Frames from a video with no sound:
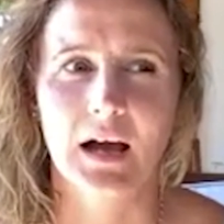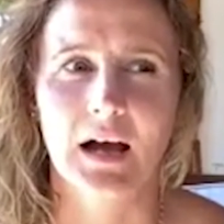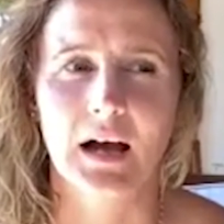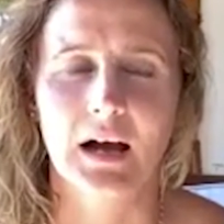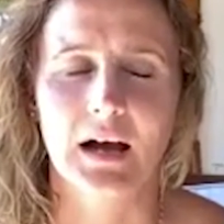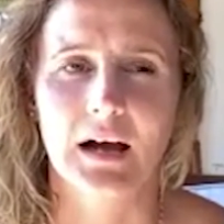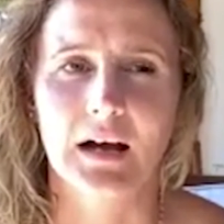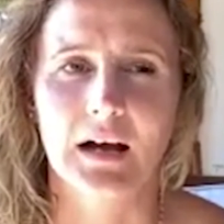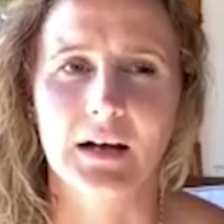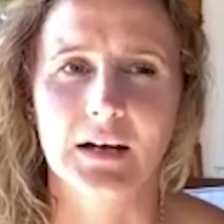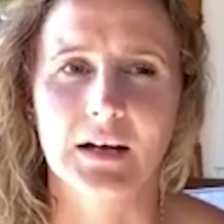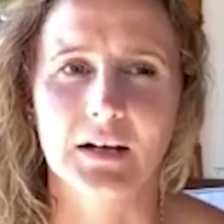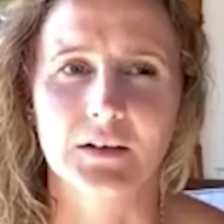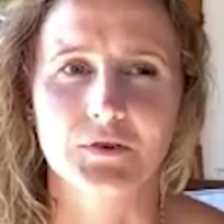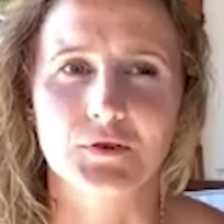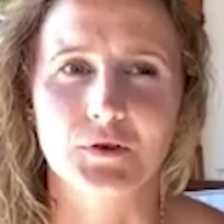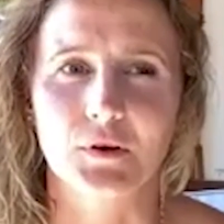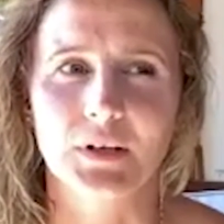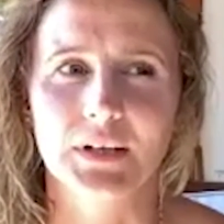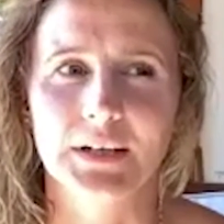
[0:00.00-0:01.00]
uh
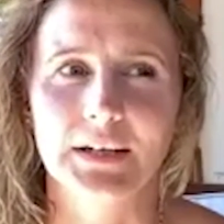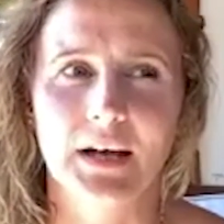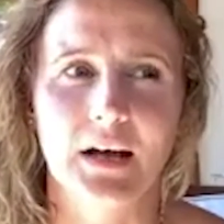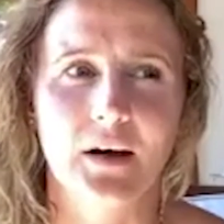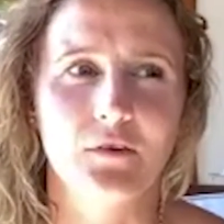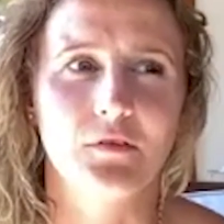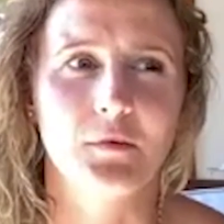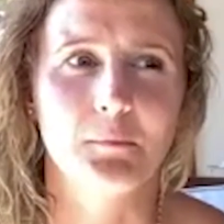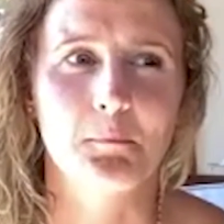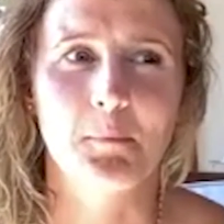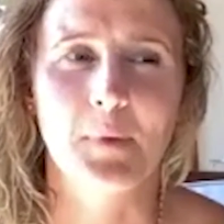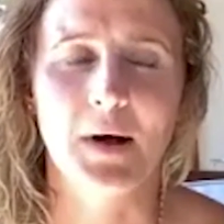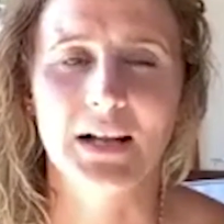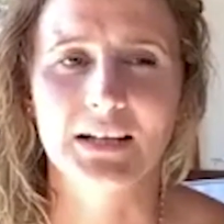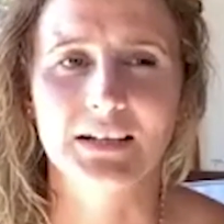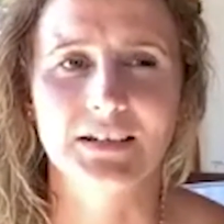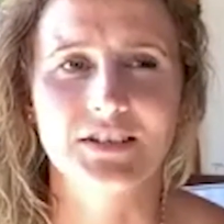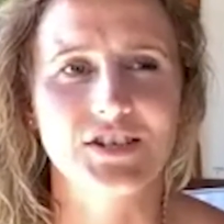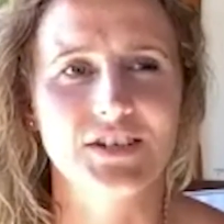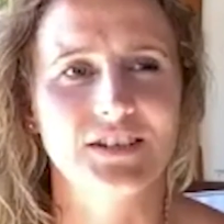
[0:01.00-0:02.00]
controlling our
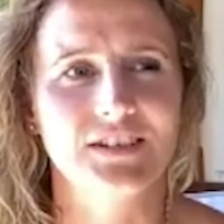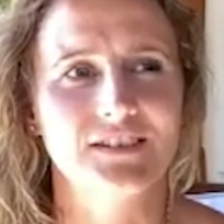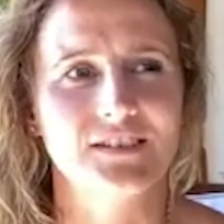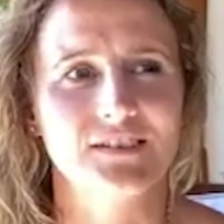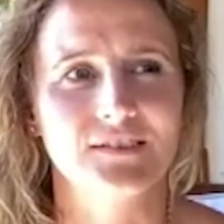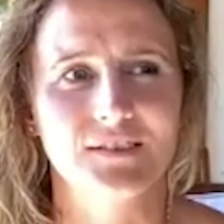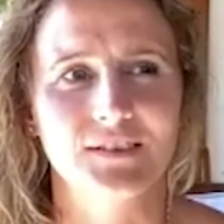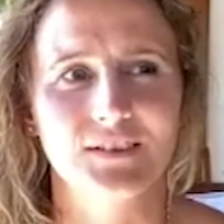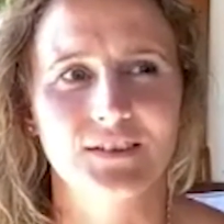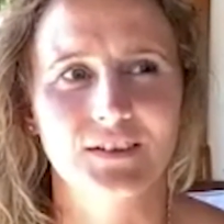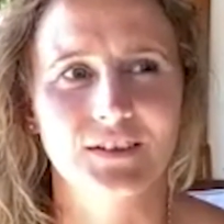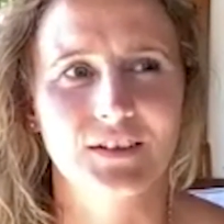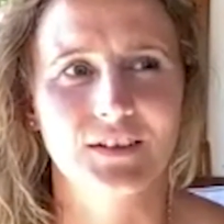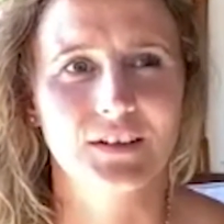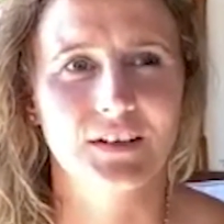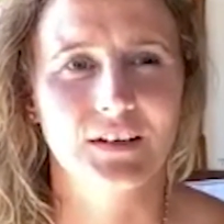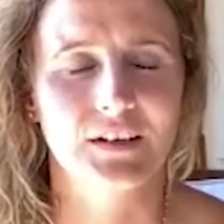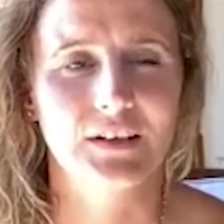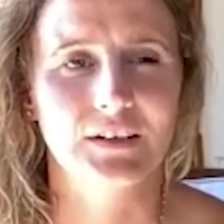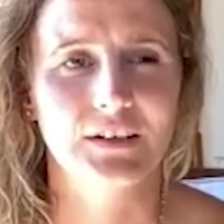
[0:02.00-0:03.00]
balance sheet
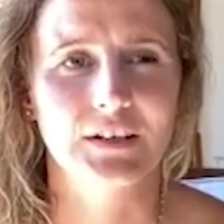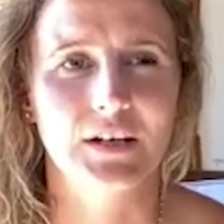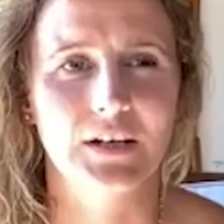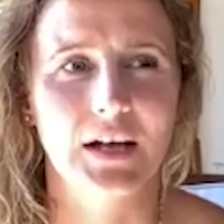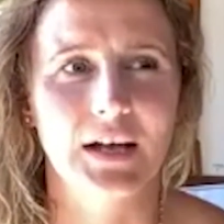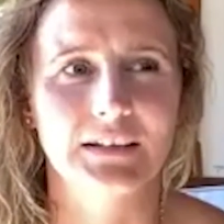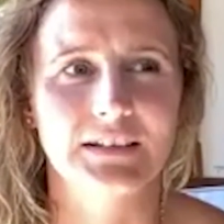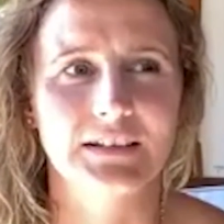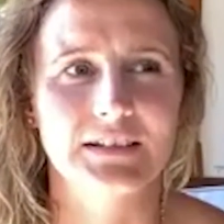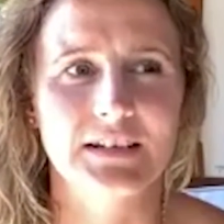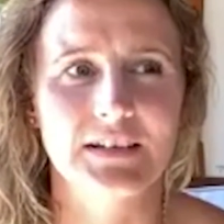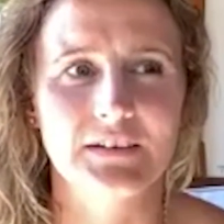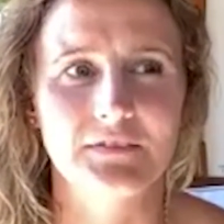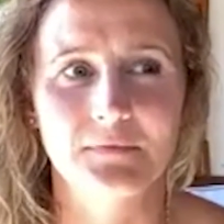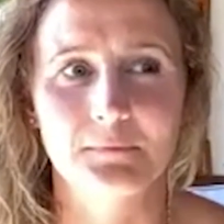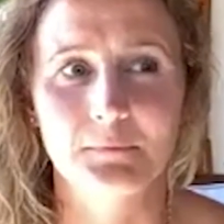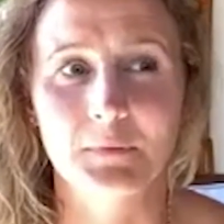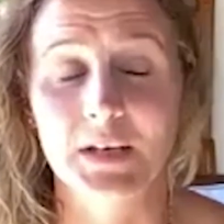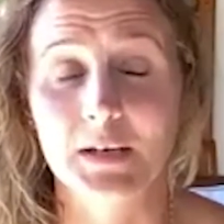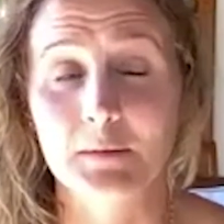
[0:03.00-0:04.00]
uh, and keep,
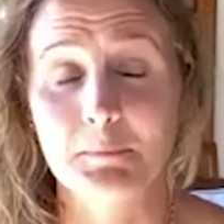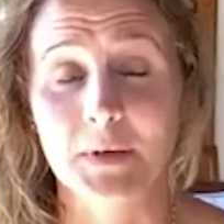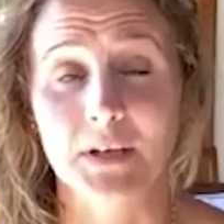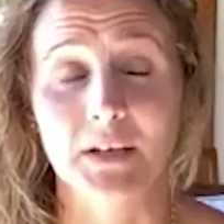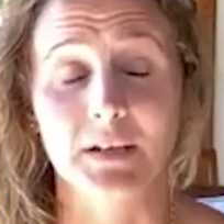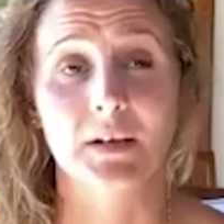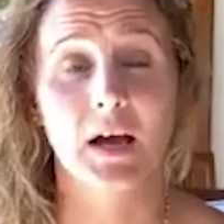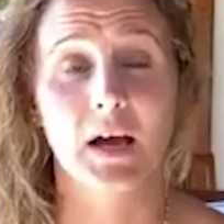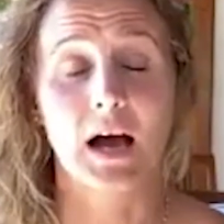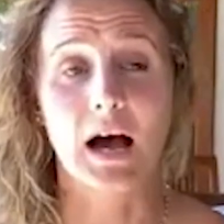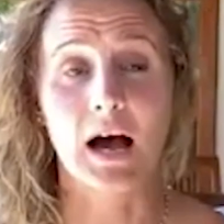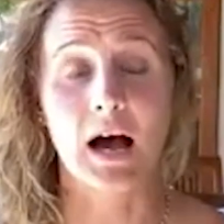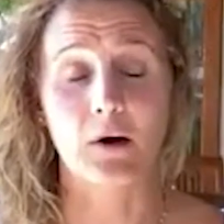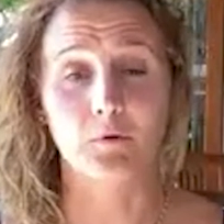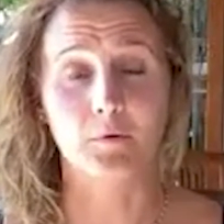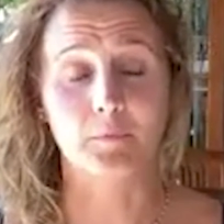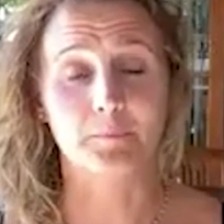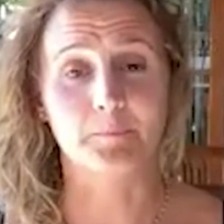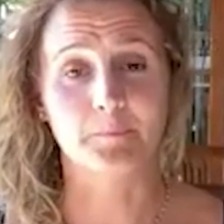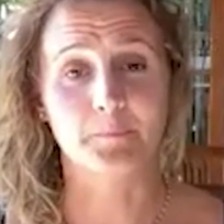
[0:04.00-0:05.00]
keeping
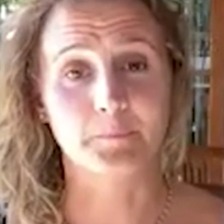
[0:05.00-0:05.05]
our,